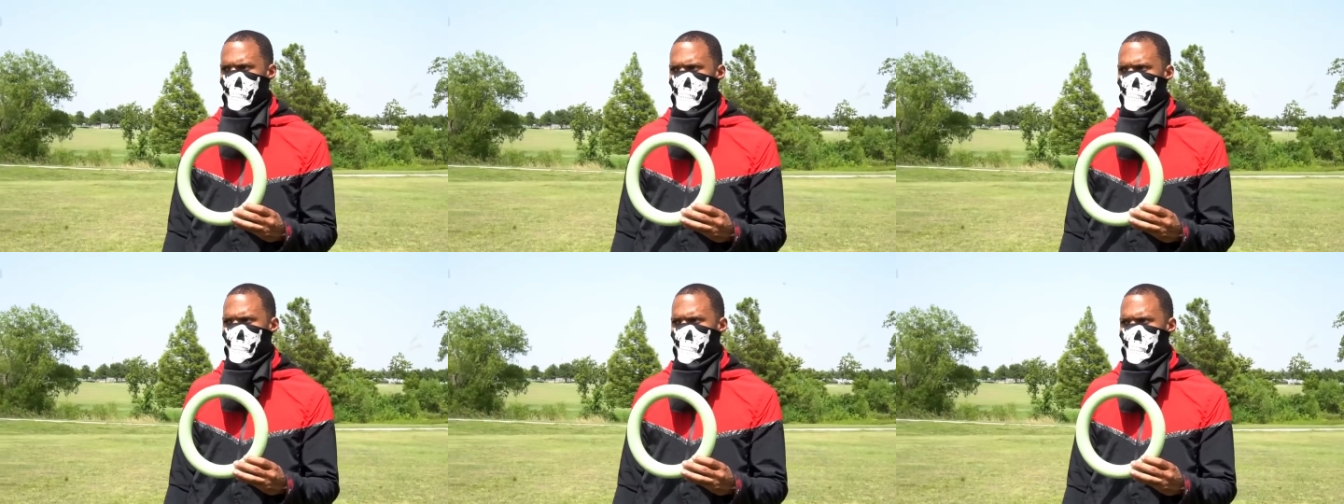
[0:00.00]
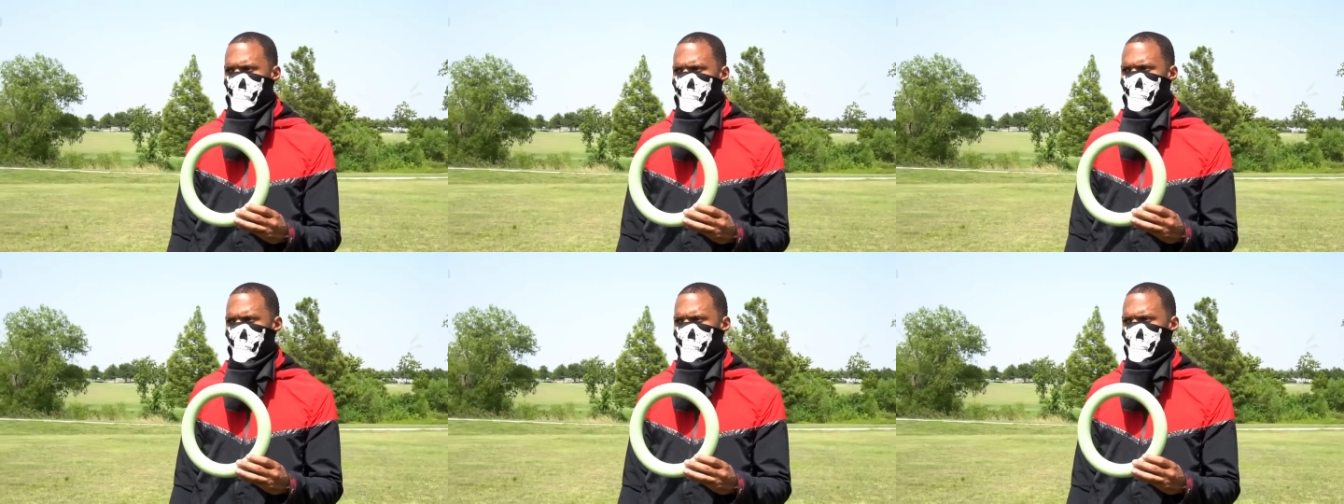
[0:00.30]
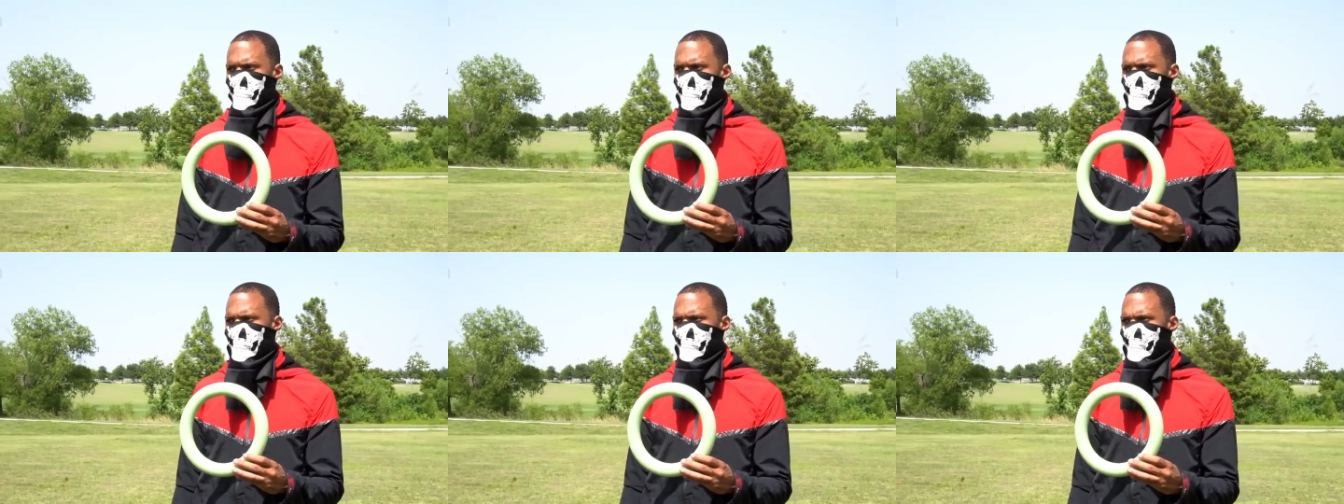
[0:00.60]
But if I
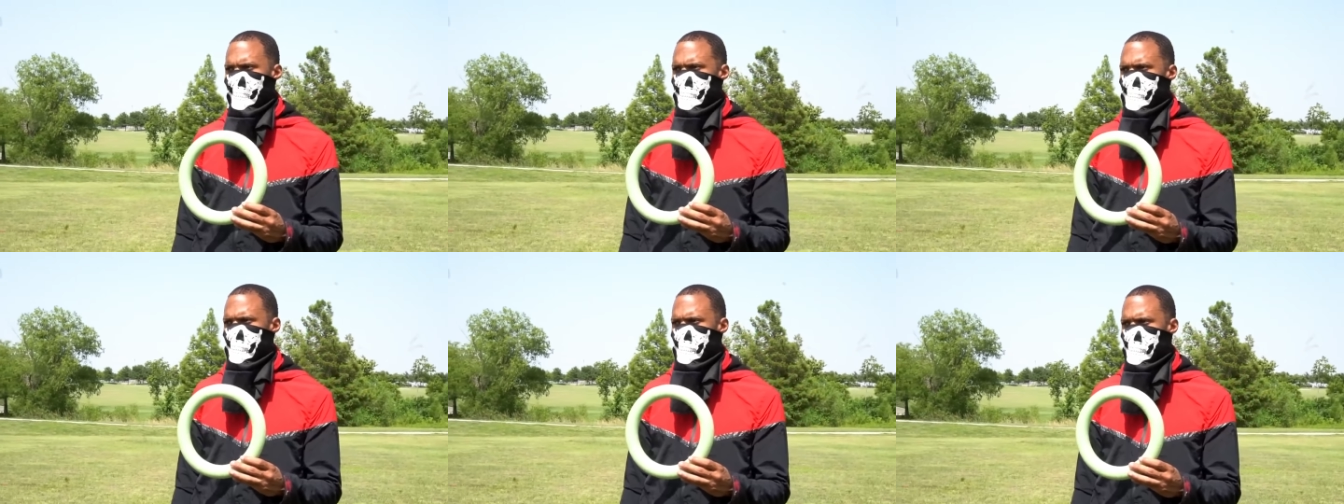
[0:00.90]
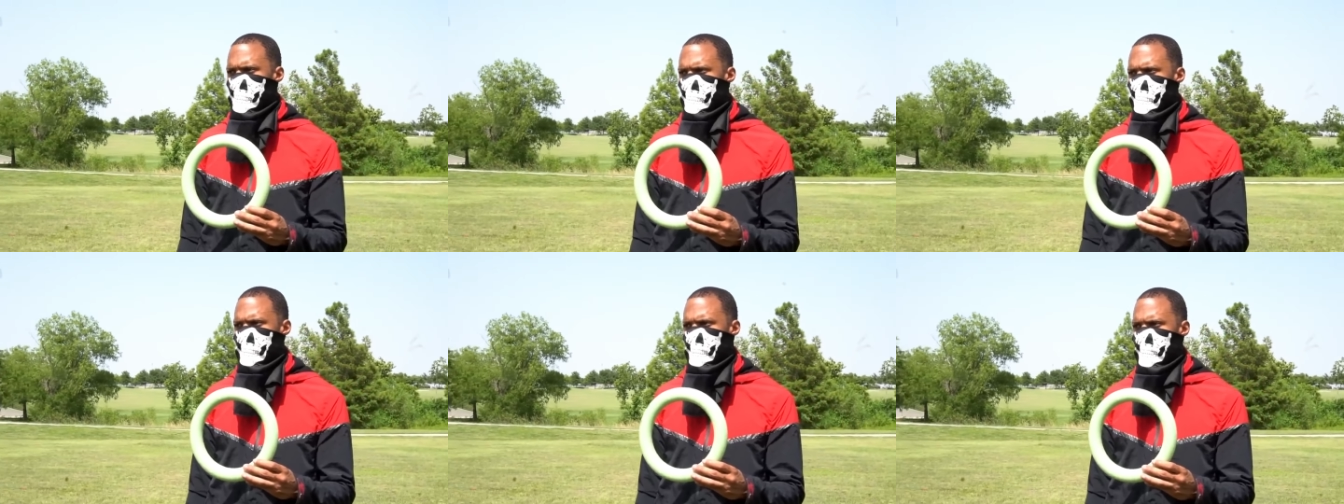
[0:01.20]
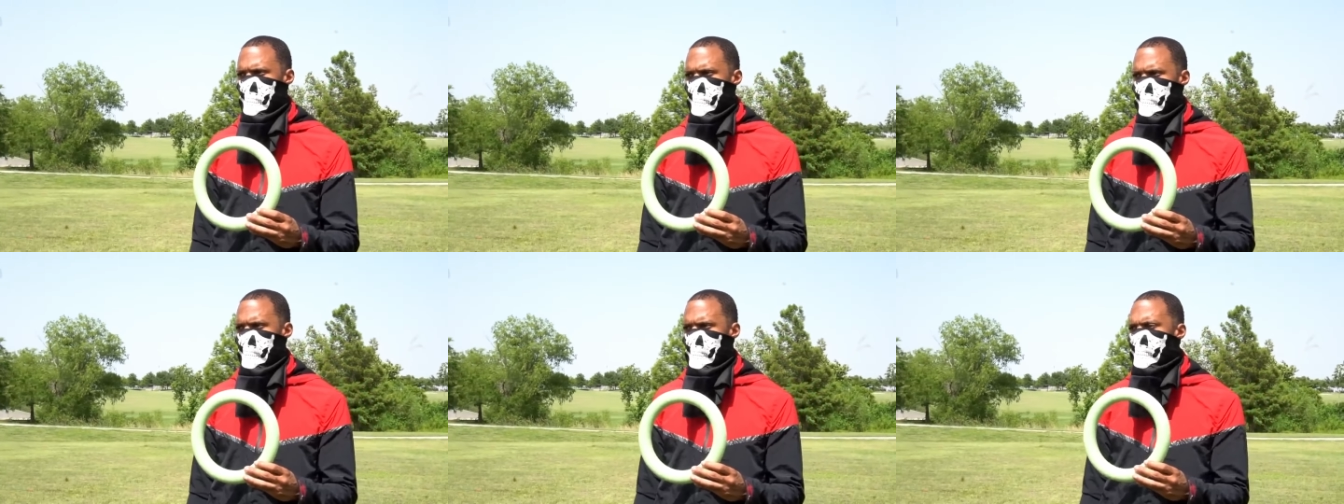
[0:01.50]
point it at you,
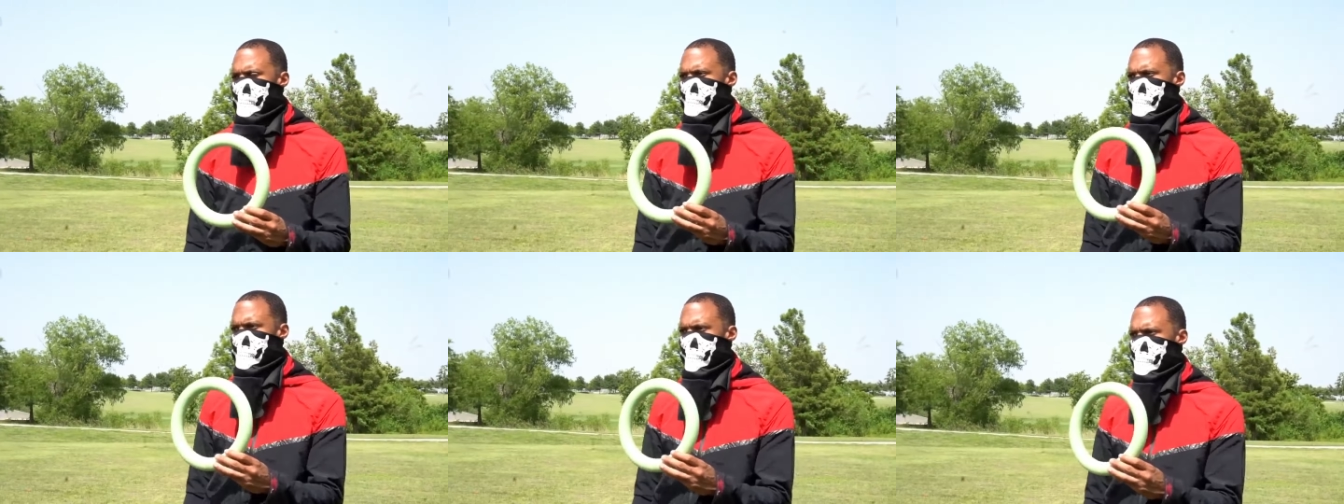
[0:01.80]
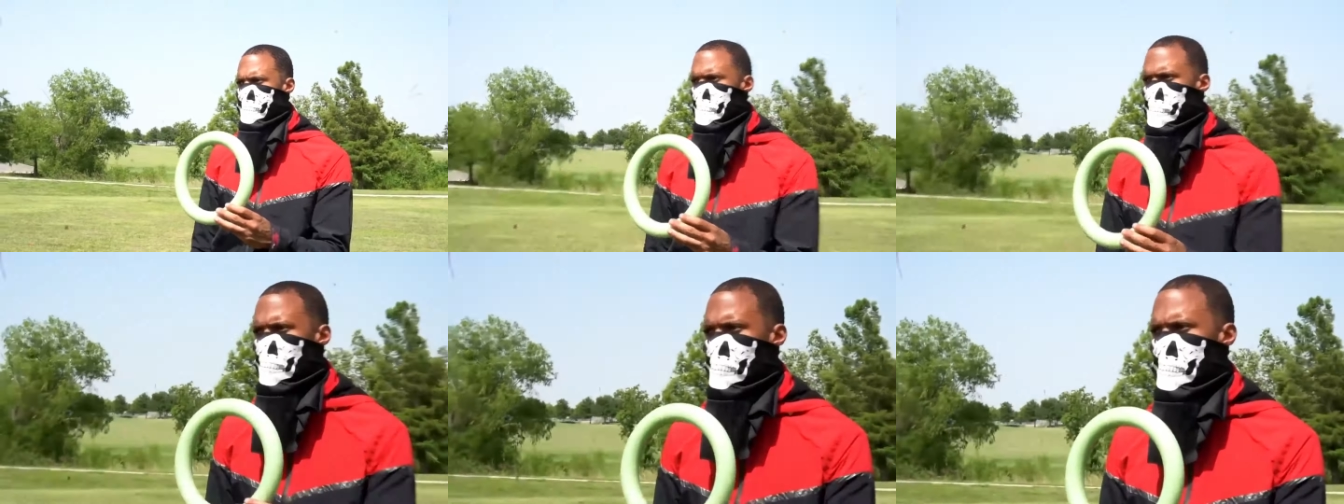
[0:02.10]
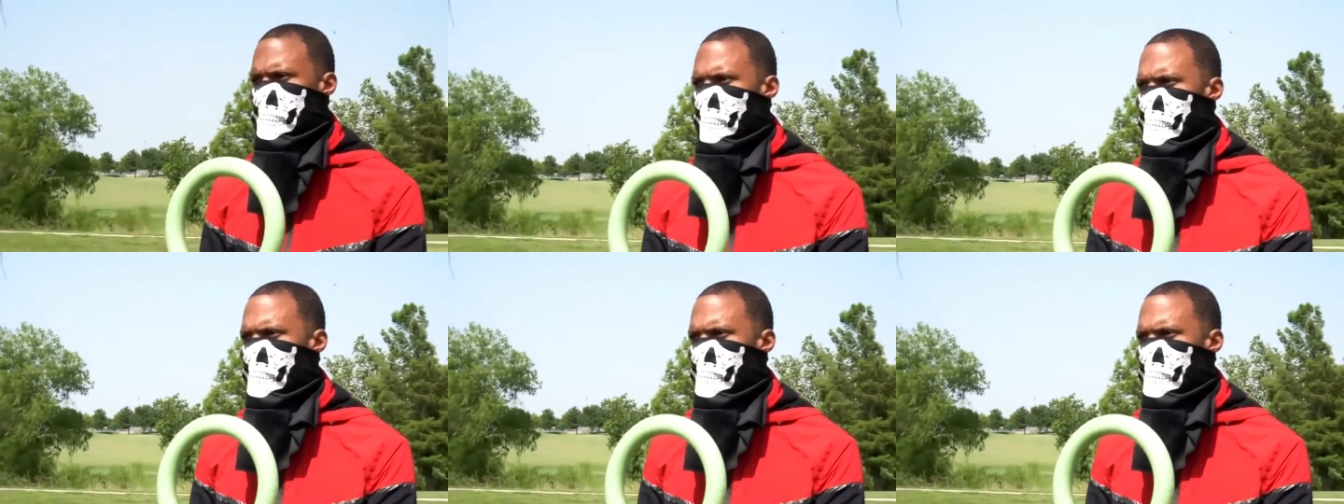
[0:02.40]
I can send you to a